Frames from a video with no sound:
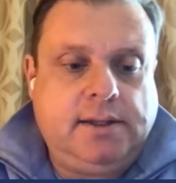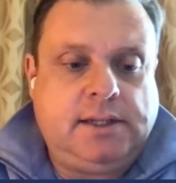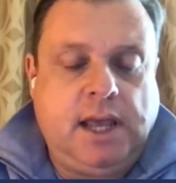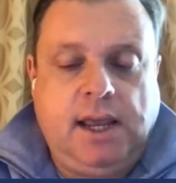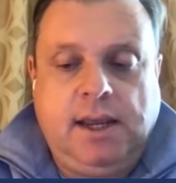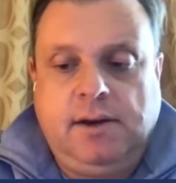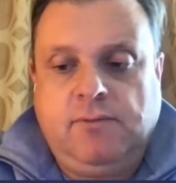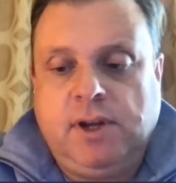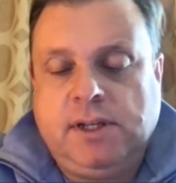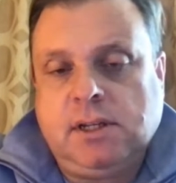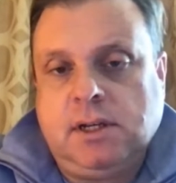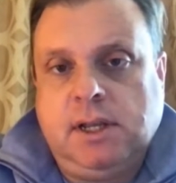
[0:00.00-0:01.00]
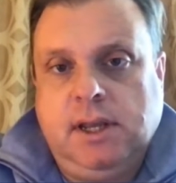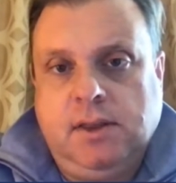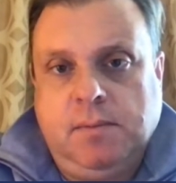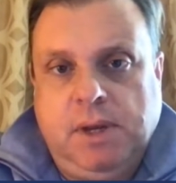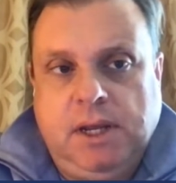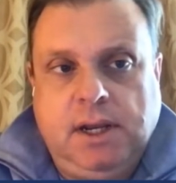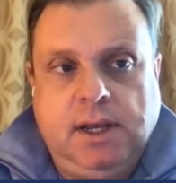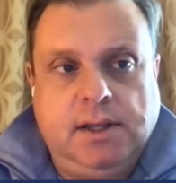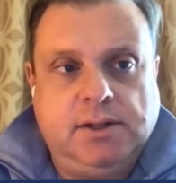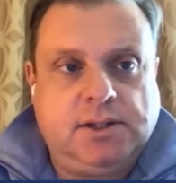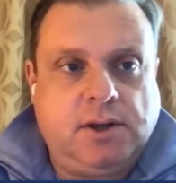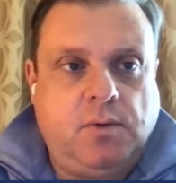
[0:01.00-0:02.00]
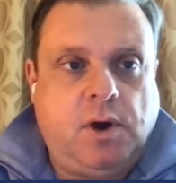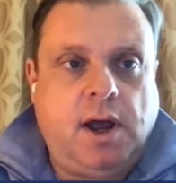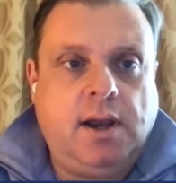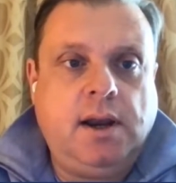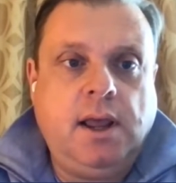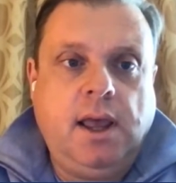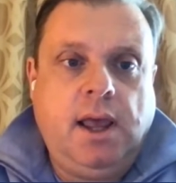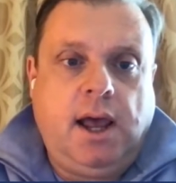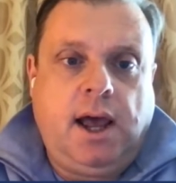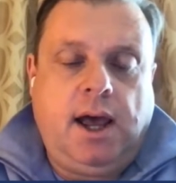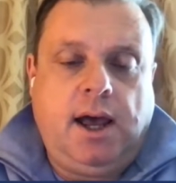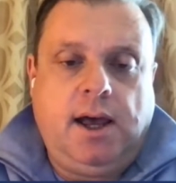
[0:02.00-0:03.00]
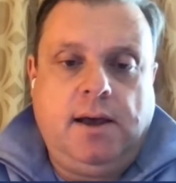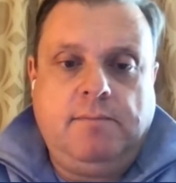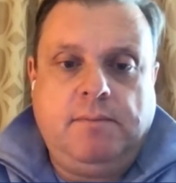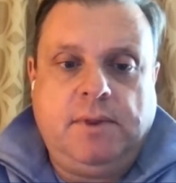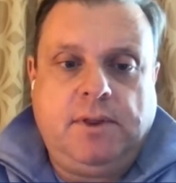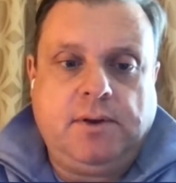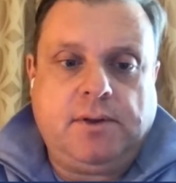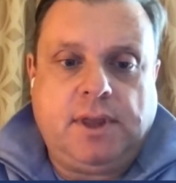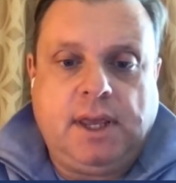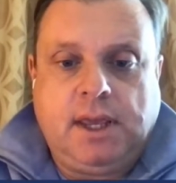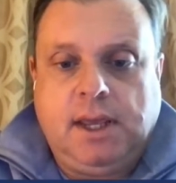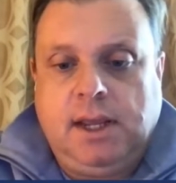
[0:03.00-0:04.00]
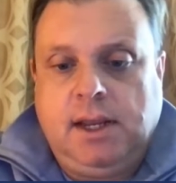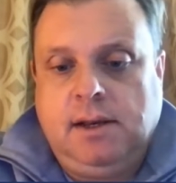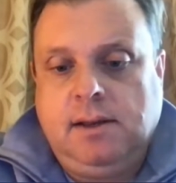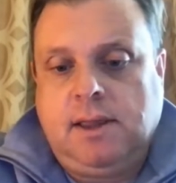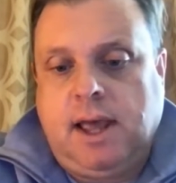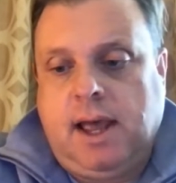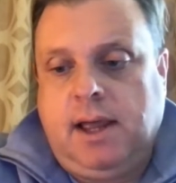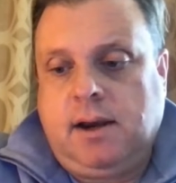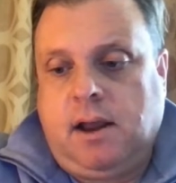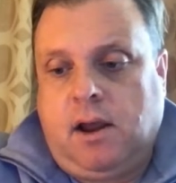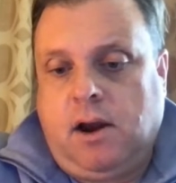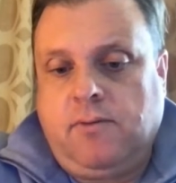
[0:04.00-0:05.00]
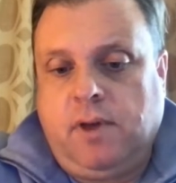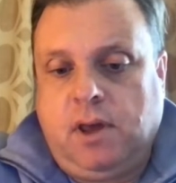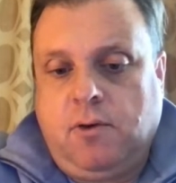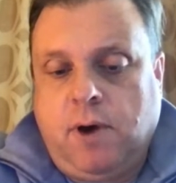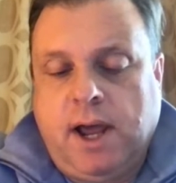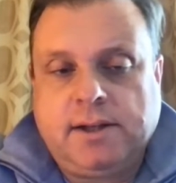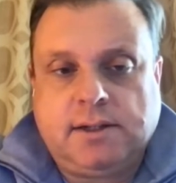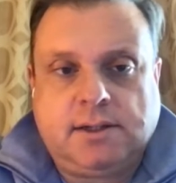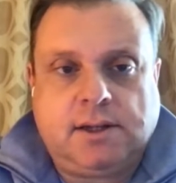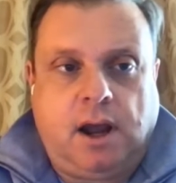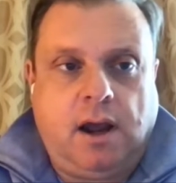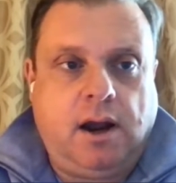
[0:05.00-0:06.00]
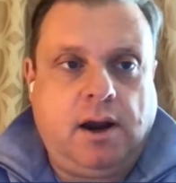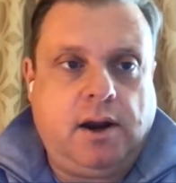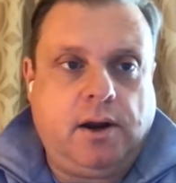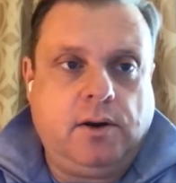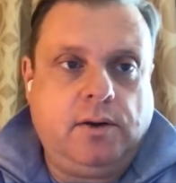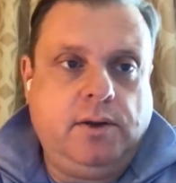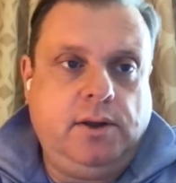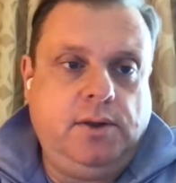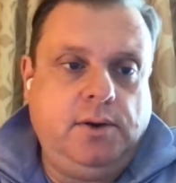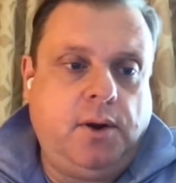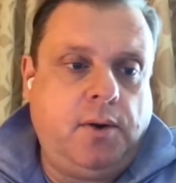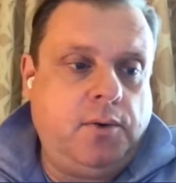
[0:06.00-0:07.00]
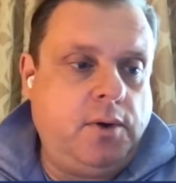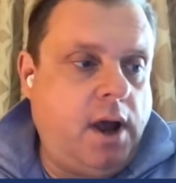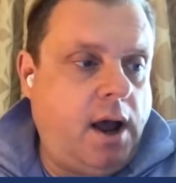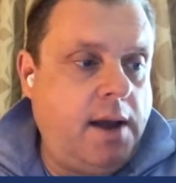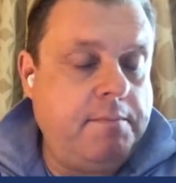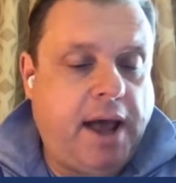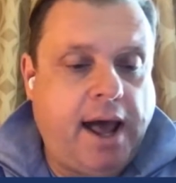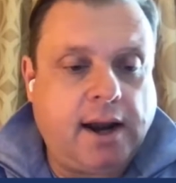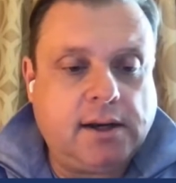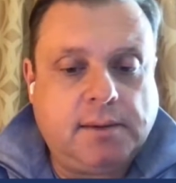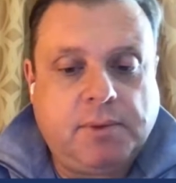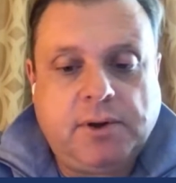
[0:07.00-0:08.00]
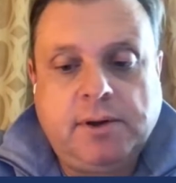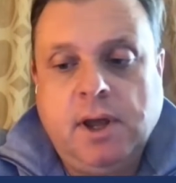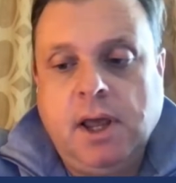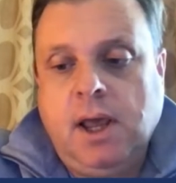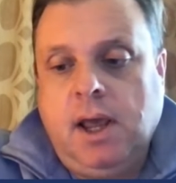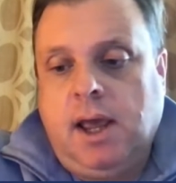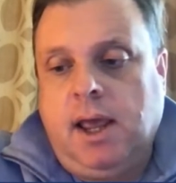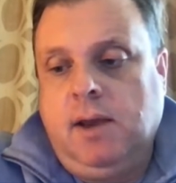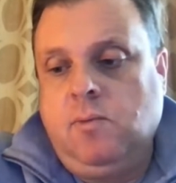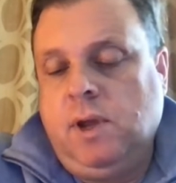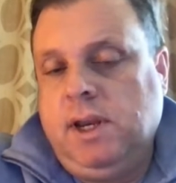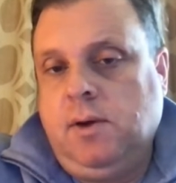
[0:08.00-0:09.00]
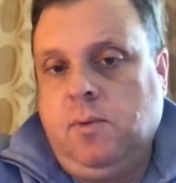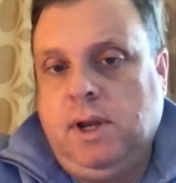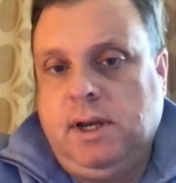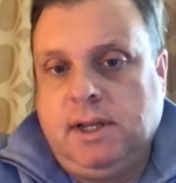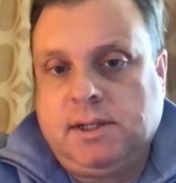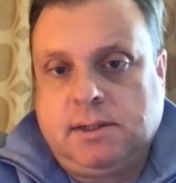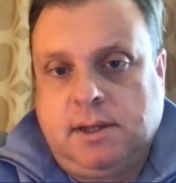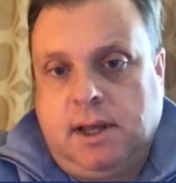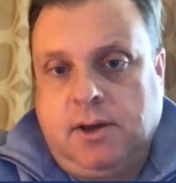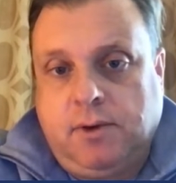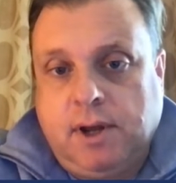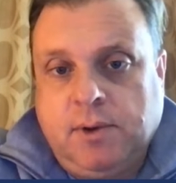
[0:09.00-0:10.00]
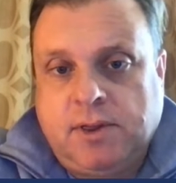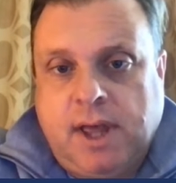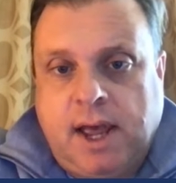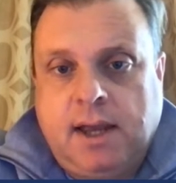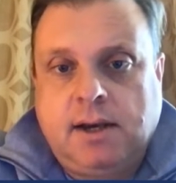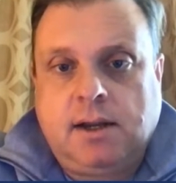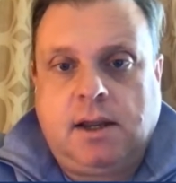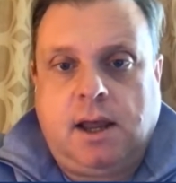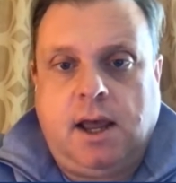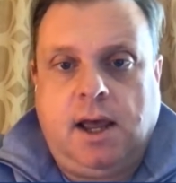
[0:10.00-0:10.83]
saying recently in the media and so on, they're thinking that our requests are, unpalatable, and we disagree with that.